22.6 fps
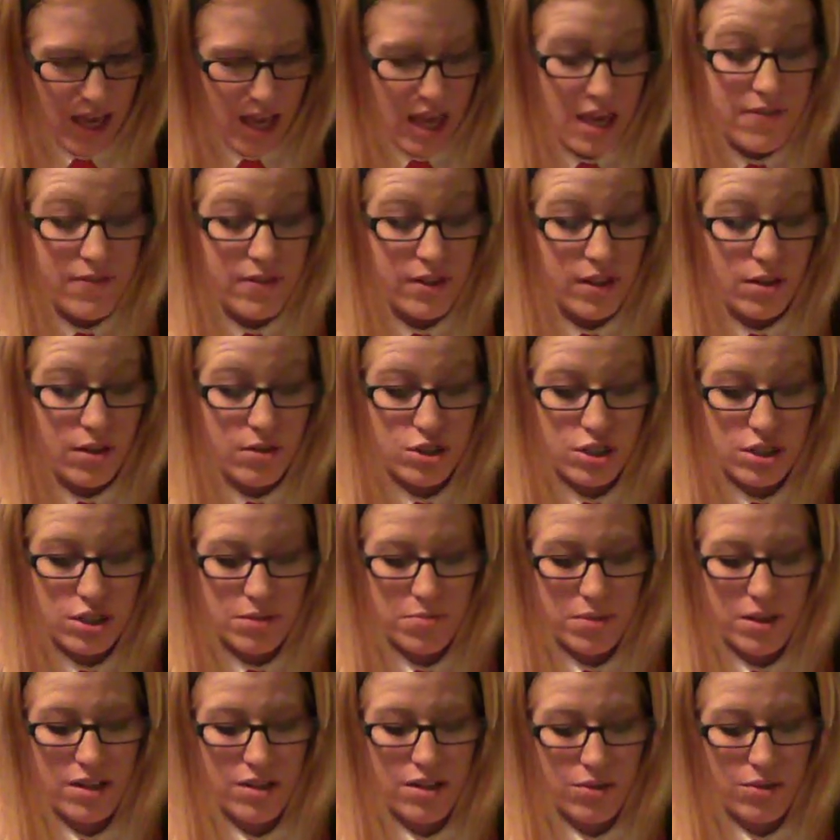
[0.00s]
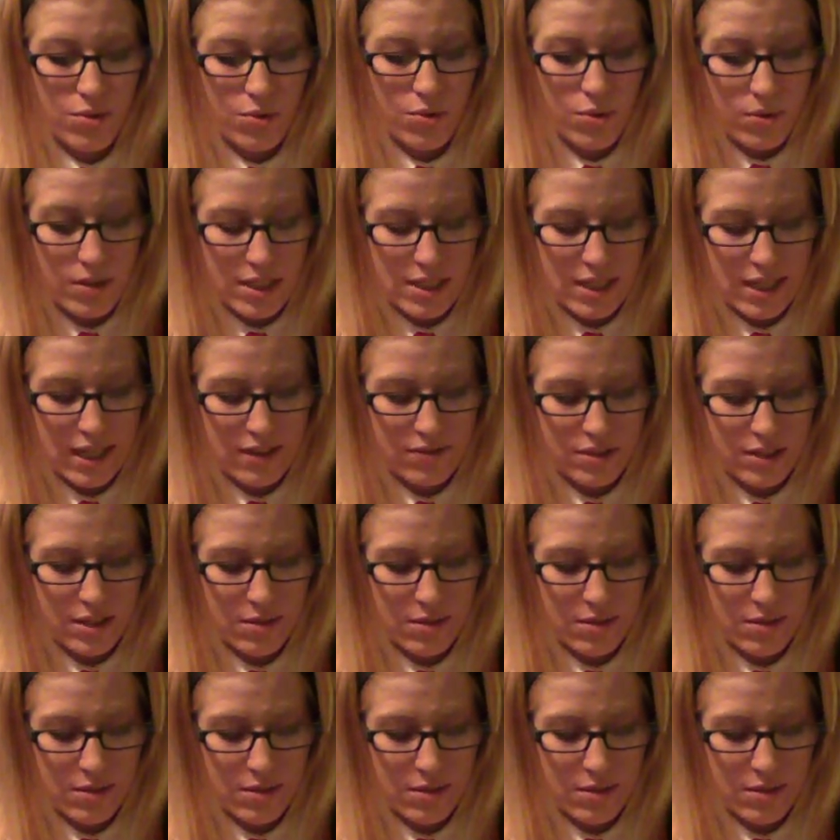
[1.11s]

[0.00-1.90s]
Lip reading: Even though she'd been annoyed after